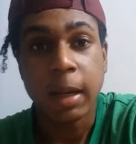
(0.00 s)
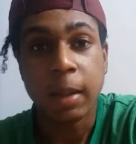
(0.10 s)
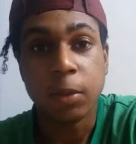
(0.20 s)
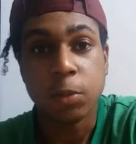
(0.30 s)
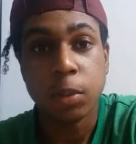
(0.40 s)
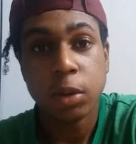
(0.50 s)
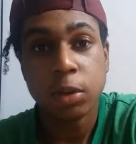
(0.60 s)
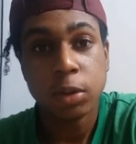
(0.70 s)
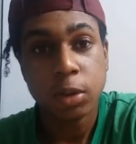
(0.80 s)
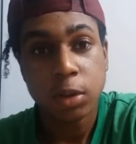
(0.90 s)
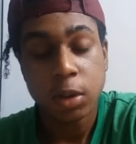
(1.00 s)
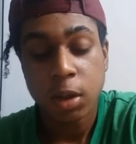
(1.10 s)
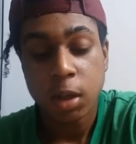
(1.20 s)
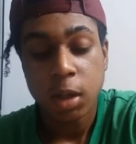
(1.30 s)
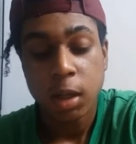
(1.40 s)
my name is Burton,
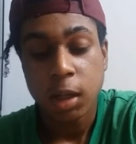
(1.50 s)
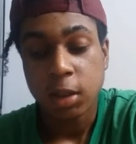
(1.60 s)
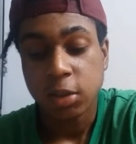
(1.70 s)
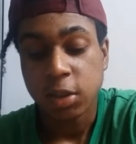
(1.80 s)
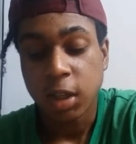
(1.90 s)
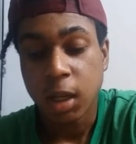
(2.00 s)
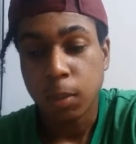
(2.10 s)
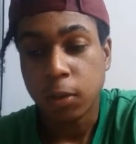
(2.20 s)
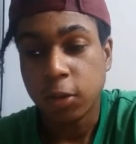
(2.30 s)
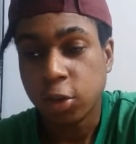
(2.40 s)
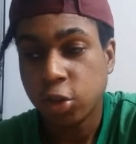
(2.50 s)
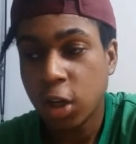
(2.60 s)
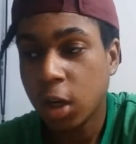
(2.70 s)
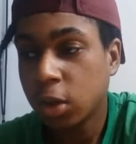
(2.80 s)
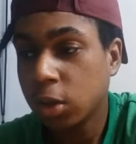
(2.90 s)
hence the name of the
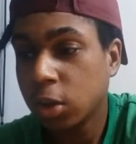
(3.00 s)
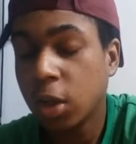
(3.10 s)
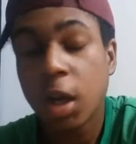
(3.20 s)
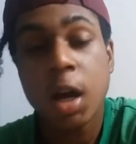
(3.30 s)
channel.